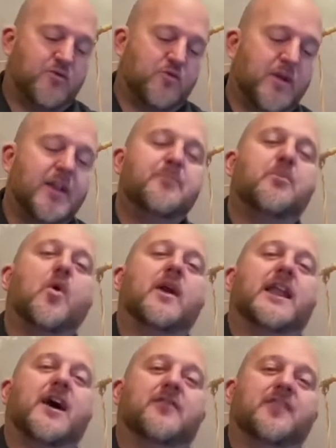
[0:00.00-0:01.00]
really point
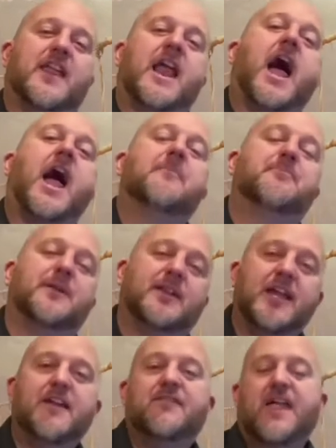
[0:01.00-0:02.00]
out that I
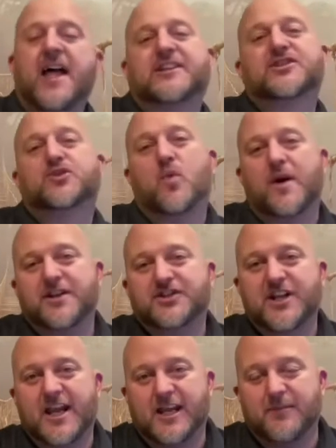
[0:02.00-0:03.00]
believe that's what is
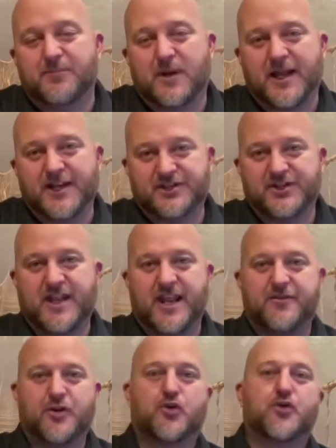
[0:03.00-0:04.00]
taking place in
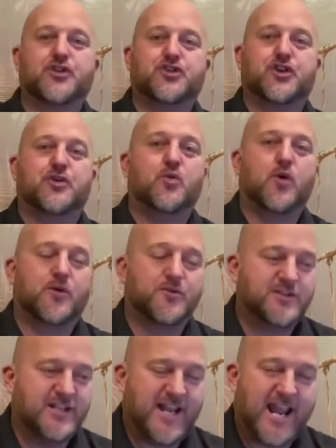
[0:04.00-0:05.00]
the Christian world
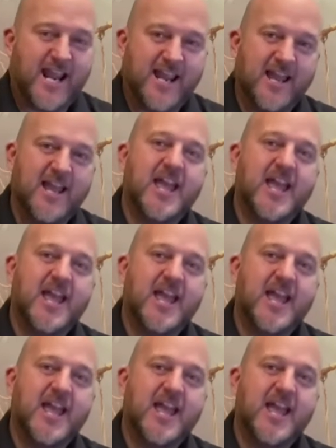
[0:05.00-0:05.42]
today